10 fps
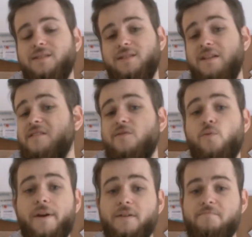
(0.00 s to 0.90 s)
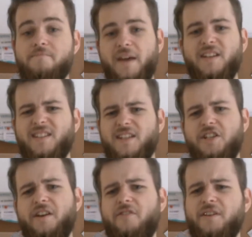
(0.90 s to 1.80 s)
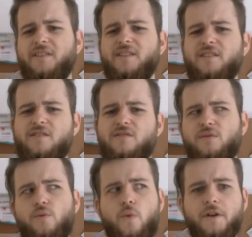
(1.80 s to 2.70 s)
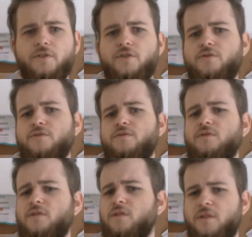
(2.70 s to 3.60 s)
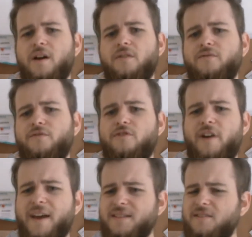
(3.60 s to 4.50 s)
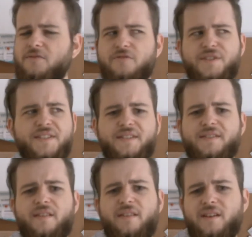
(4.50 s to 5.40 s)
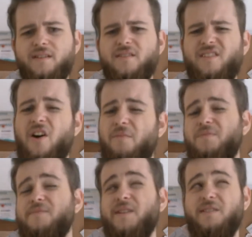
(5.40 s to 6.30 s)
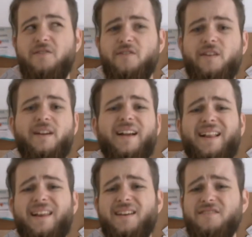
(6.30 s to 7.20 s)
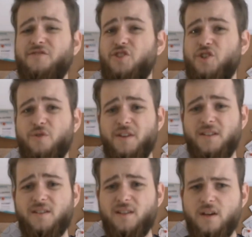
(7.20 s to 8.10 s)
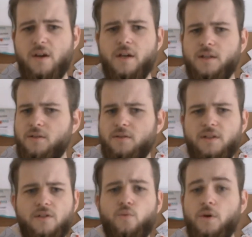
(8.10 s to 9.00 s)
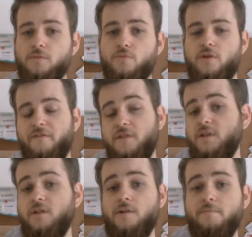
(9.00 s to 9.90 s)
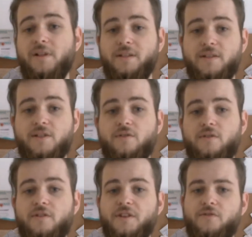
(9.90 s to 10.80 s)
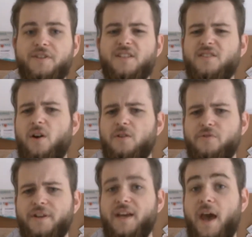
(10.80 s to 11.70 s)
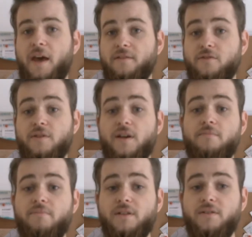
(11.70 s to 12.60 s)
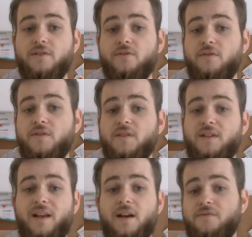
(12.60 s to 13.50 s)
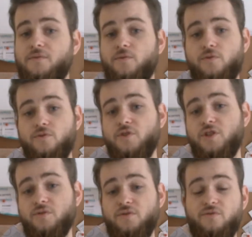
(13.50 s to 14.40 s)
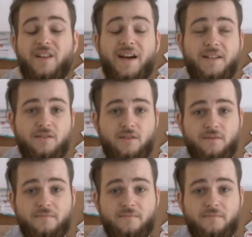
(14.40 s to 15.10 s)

And when making such a character, you'll want to look out for ancestries that complement your class of choice, so that one or more of their ability score increases already add to their ability scores the class you chose relies on.